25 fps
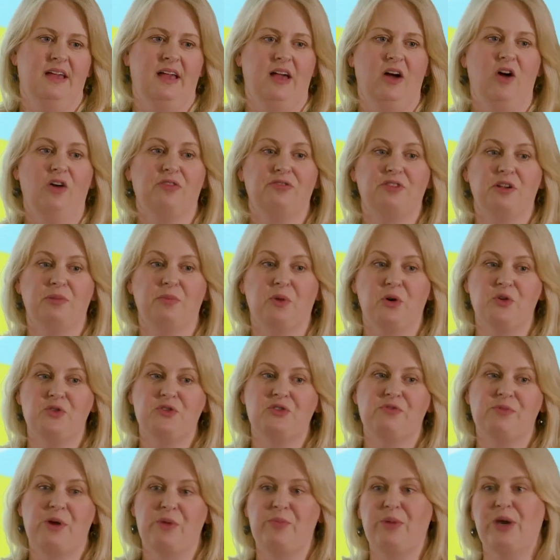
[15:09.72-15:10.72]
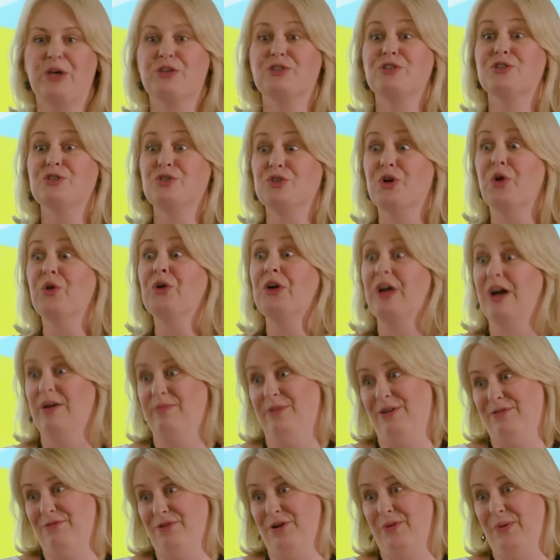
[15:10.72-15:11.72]
Often most of my patients don't come
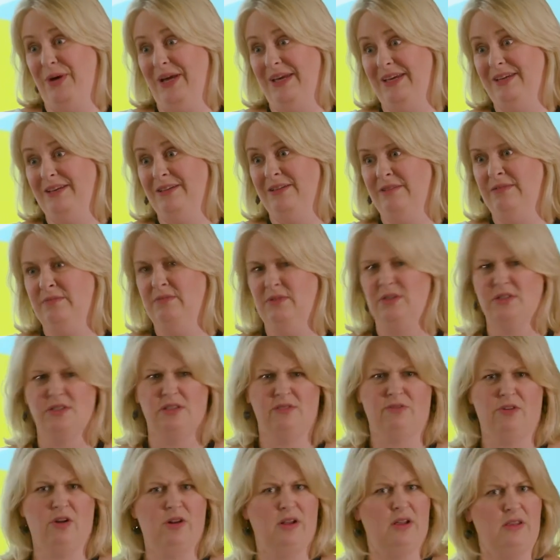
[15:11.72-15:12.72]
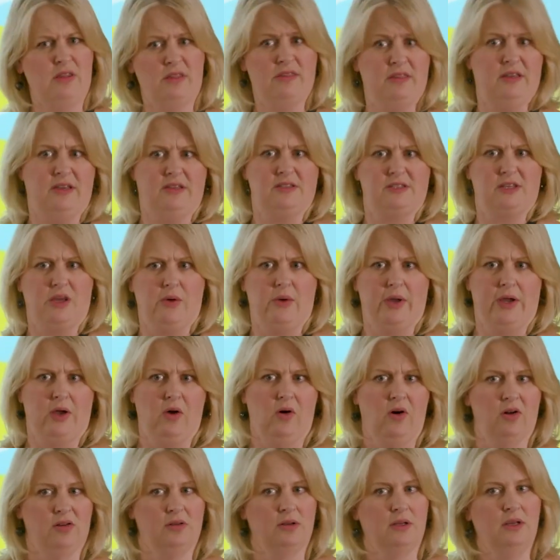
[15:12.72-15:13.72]
every week because they've got other things going
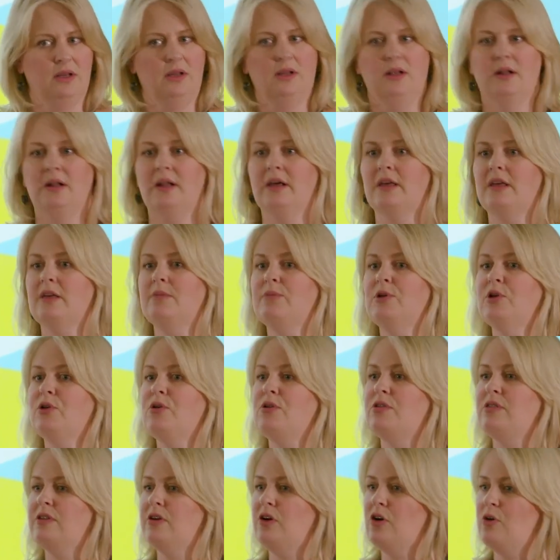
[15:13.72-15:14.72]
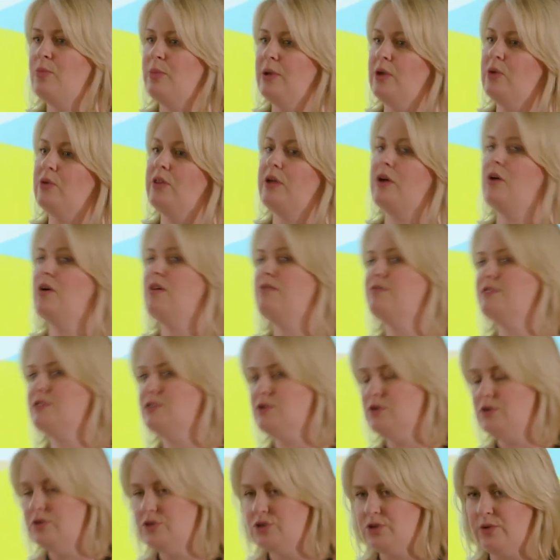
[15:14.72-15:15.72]
on, like immunotherapy or they're going for
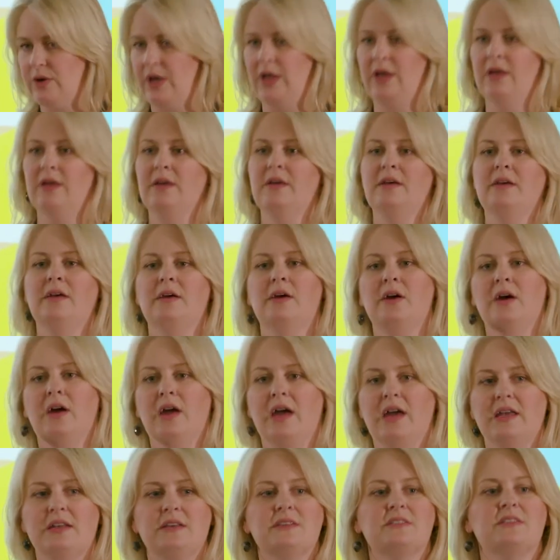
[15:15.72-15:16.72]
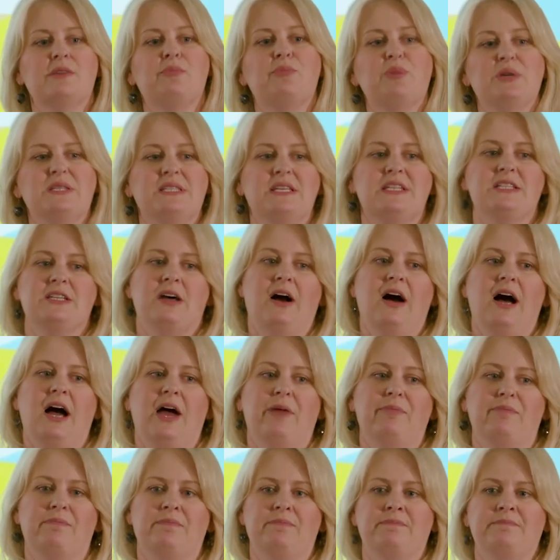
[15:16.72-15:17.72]
surgery. It is a busy
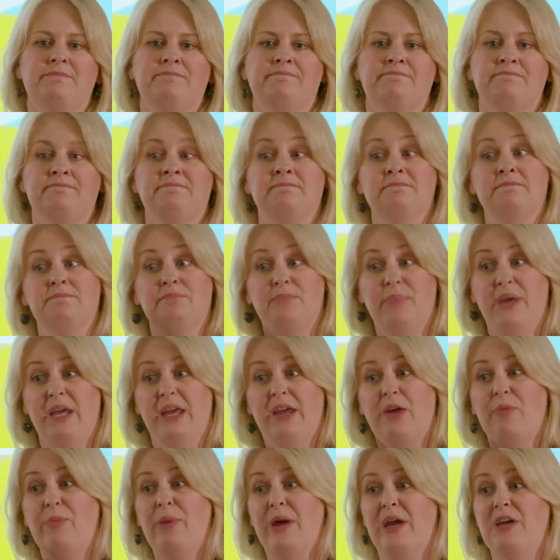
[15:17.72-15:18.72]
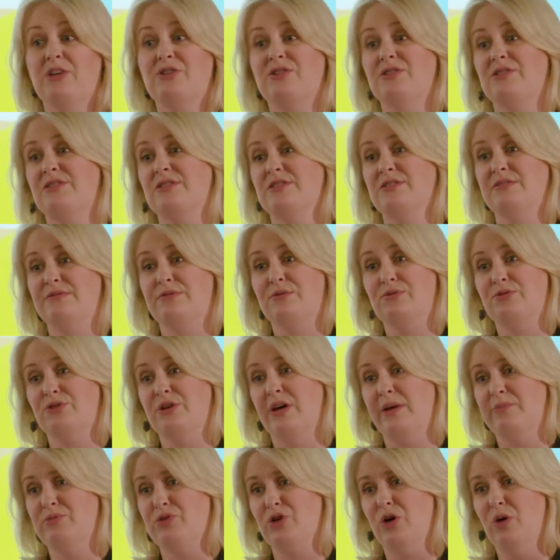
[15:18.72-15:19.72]
time. Being a patient is a
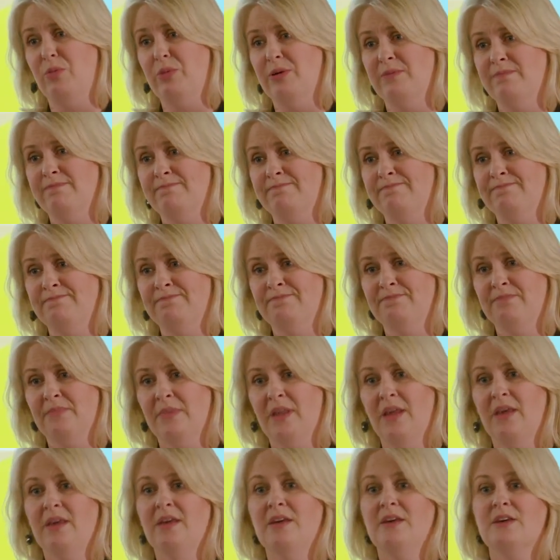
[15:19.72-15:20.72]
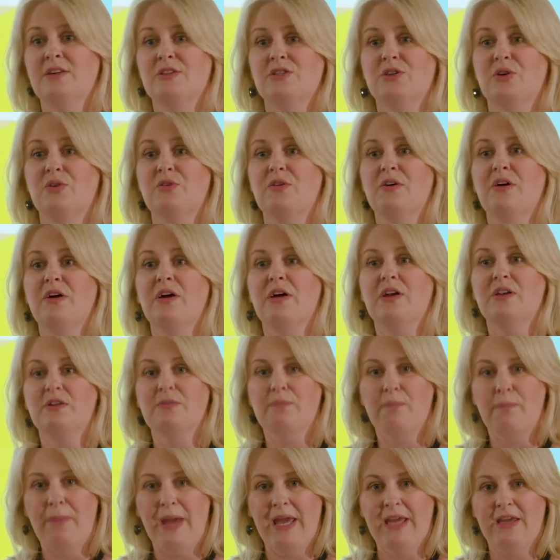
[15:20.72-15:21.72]
full-time job. So
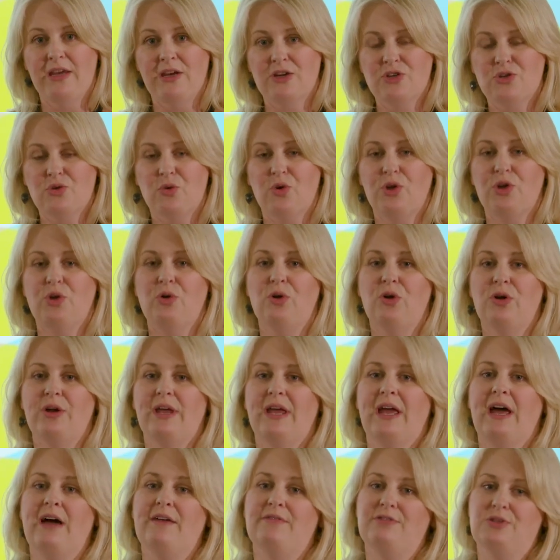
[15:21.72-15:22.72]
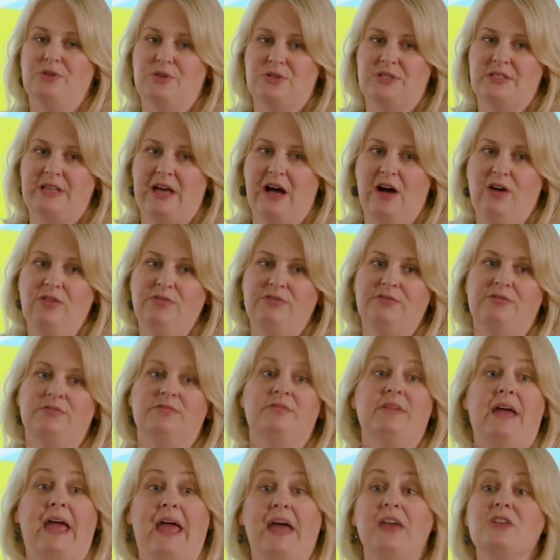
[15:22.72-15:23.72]
making sure you're looking after yourself
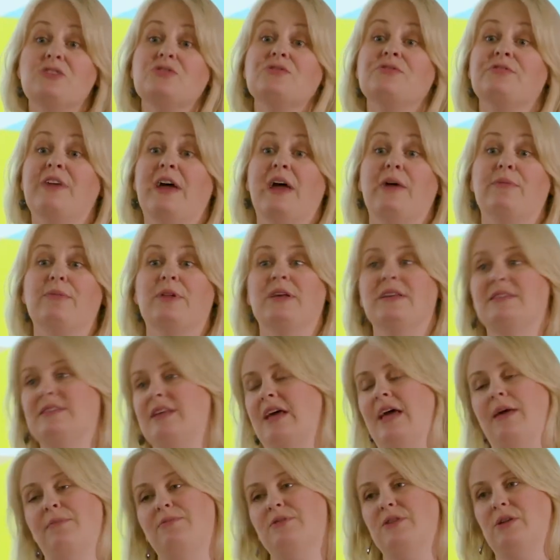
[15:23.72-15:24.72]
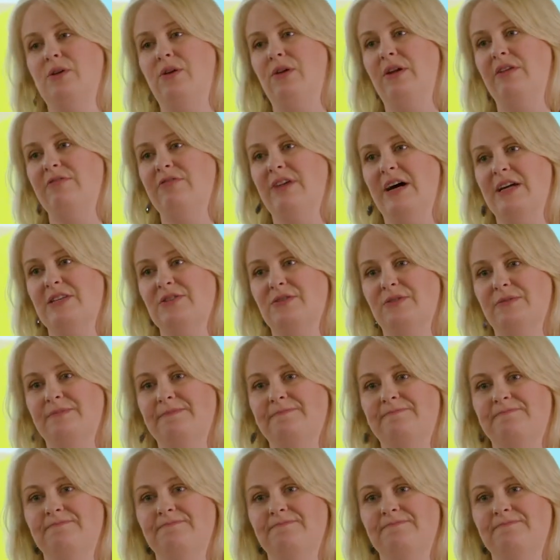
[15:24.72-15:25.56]
and your family is absolutely vital.